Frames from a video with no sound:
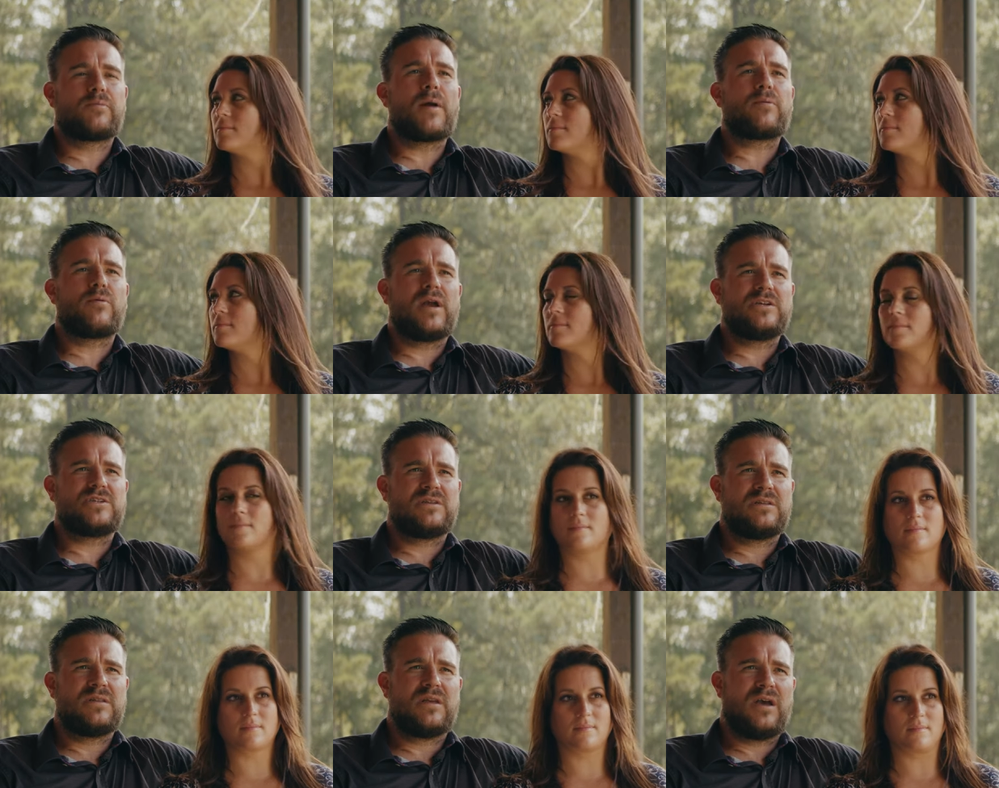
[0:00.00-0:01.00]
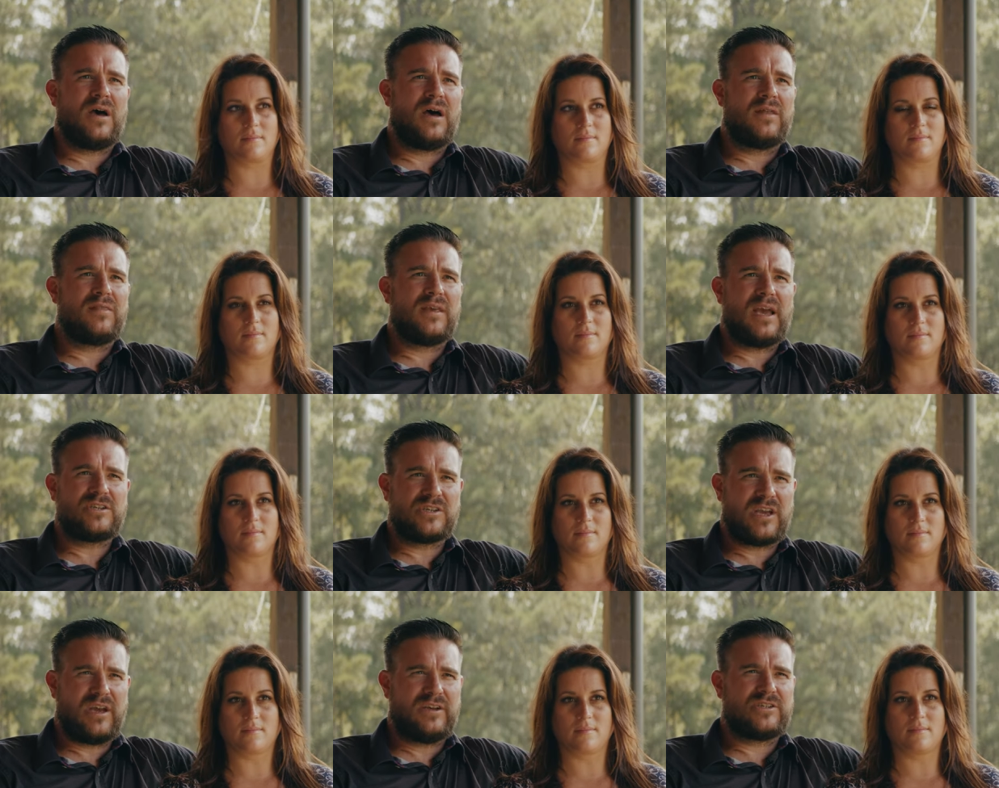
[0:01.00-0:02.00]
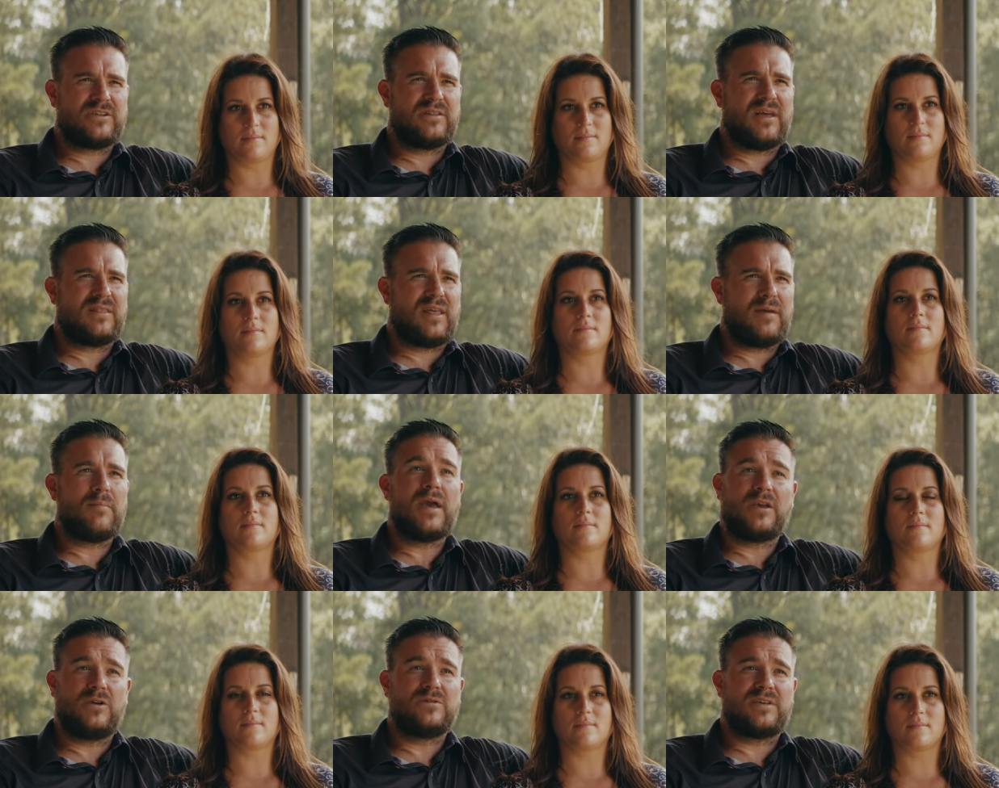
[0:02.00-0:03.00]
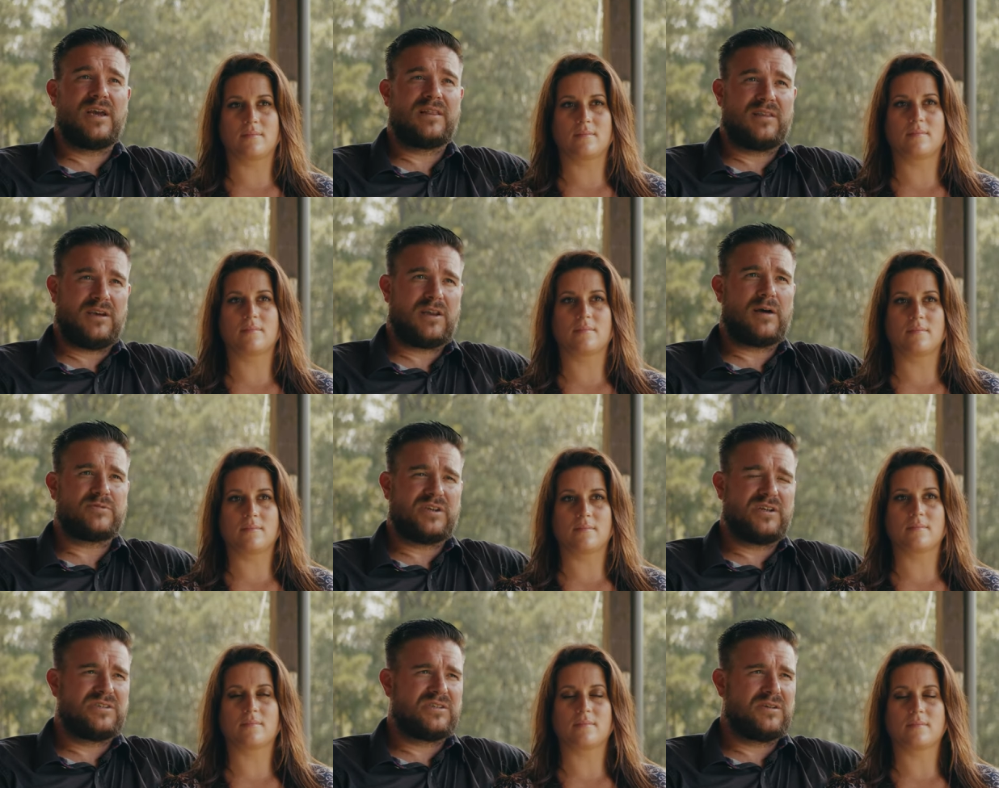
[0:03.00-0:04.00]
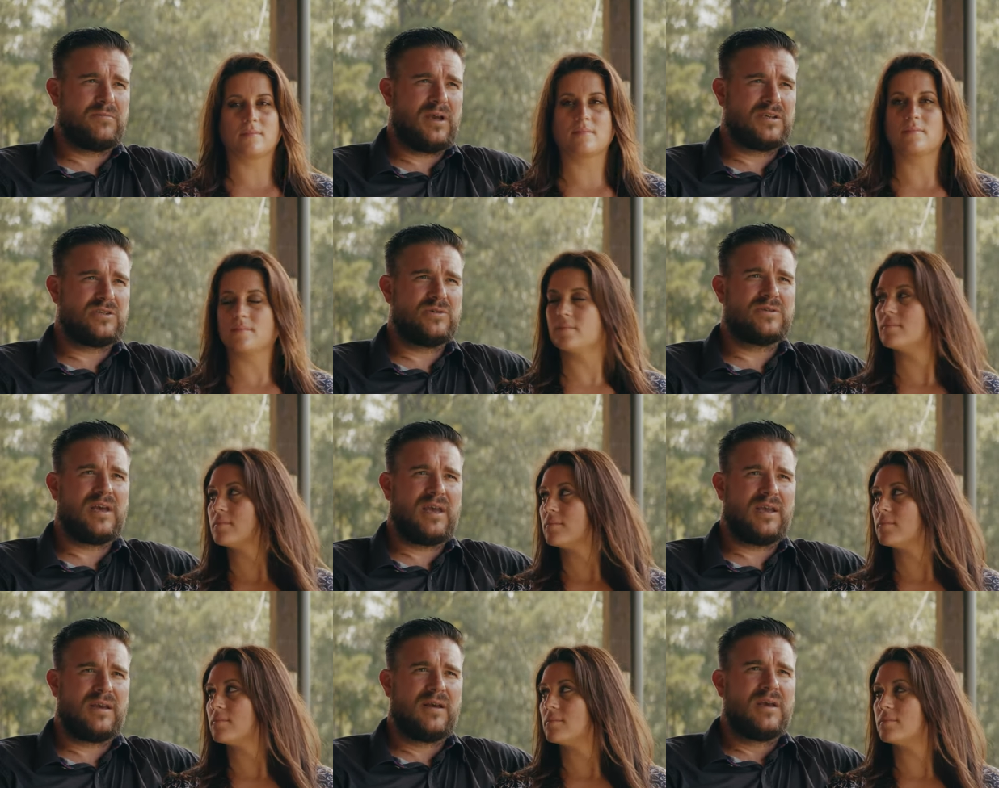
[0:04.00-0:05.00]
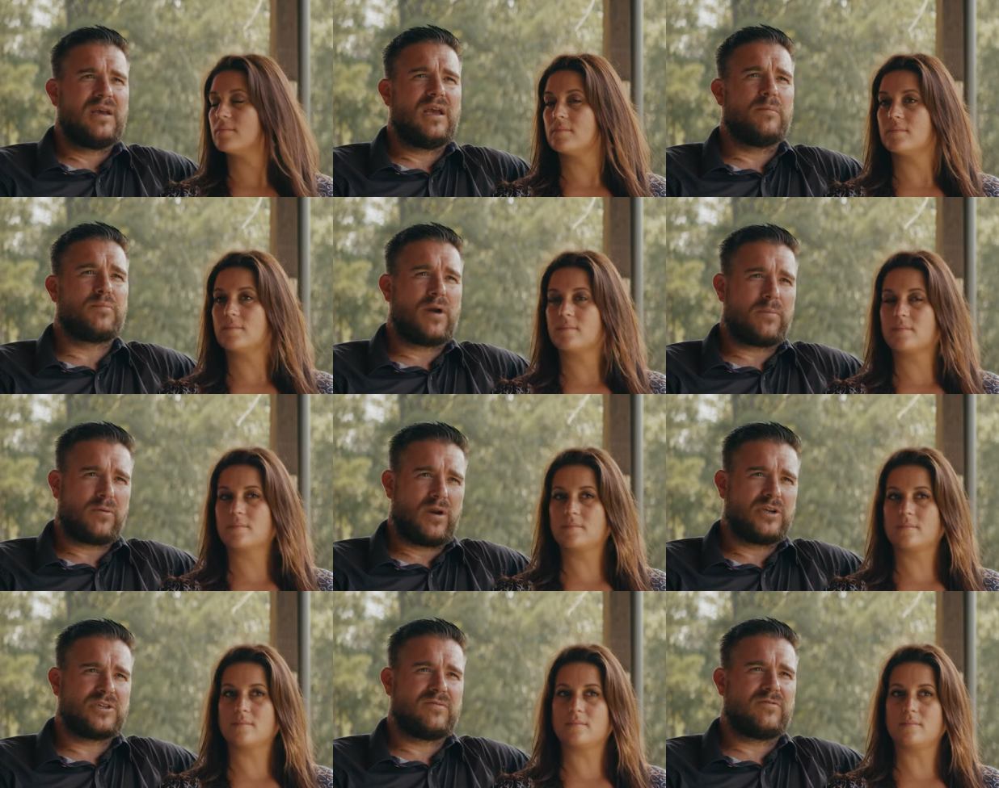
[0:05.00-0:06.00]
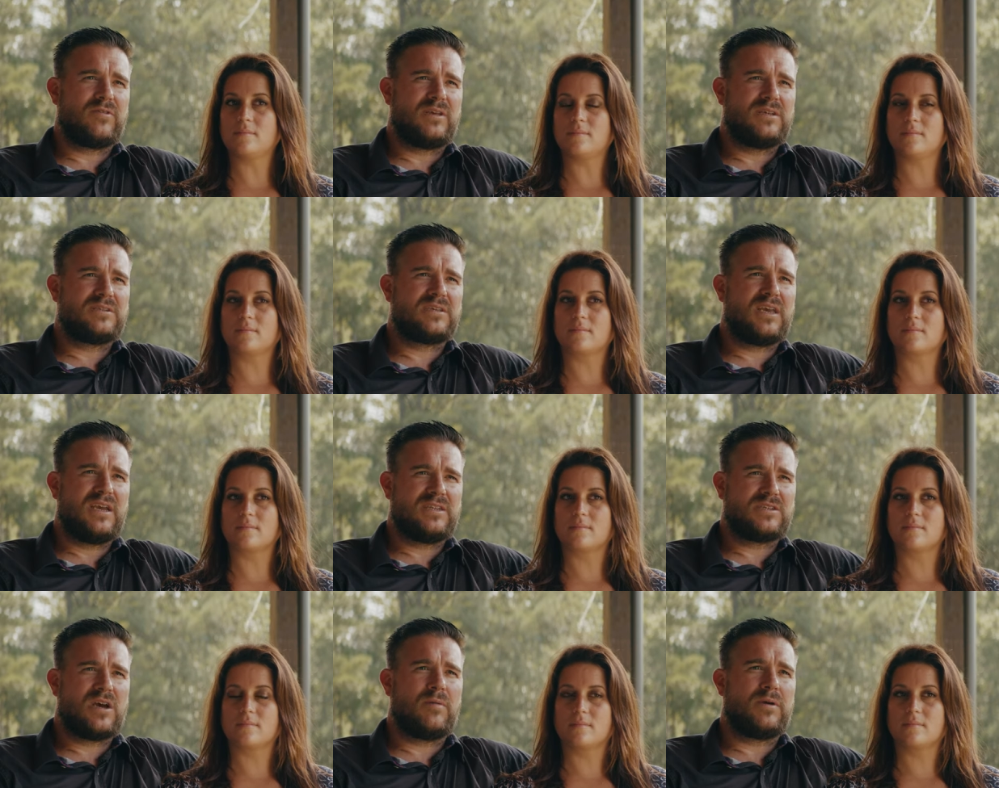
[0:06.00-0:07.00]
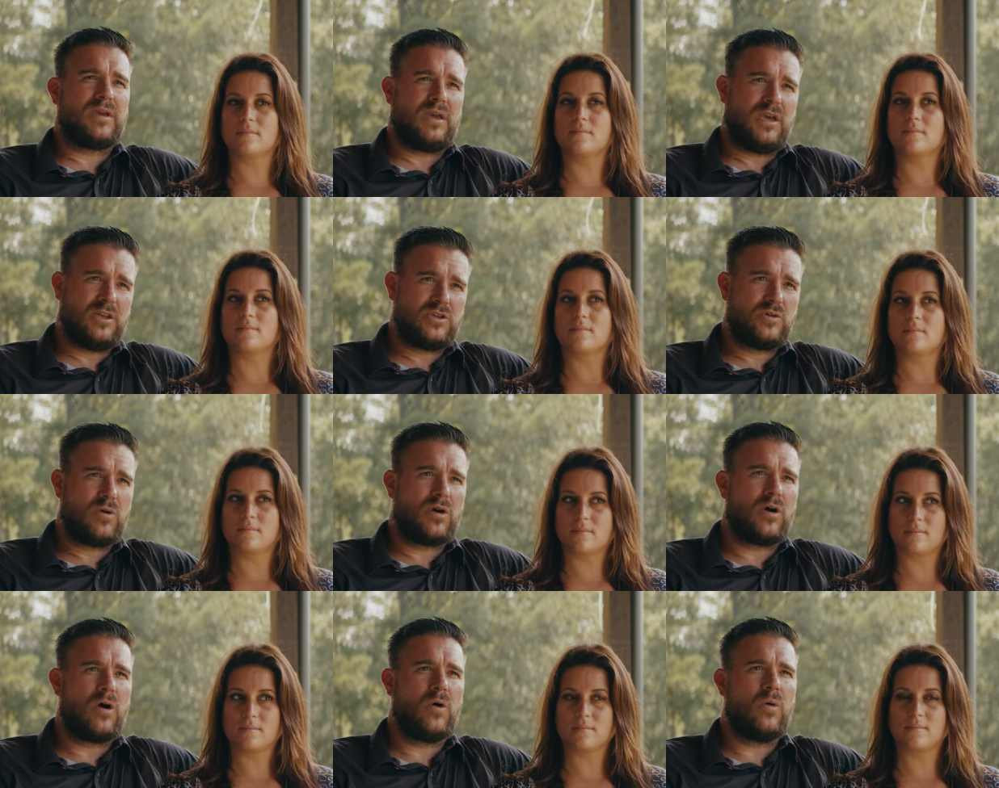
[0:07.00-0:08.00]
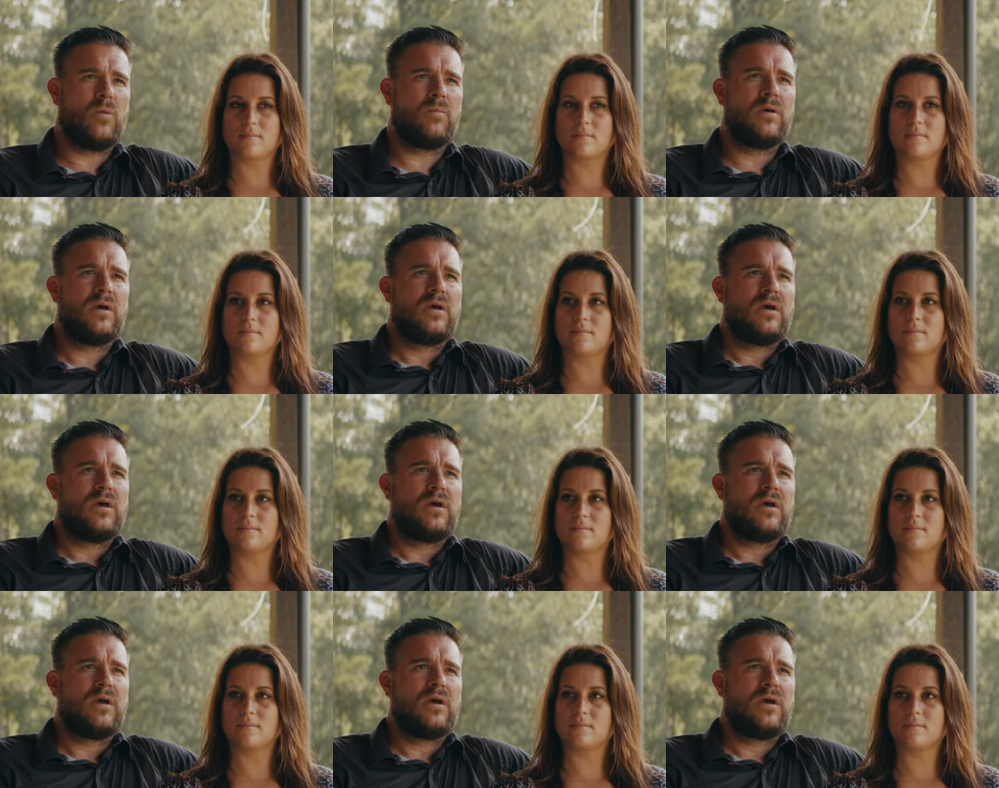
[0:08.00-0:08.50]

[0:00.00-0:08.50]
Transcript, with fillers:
Speaker 1: the preparation, uh, the education that they make you take, the adoption agency makes you take in preparation for these kids coming into our home,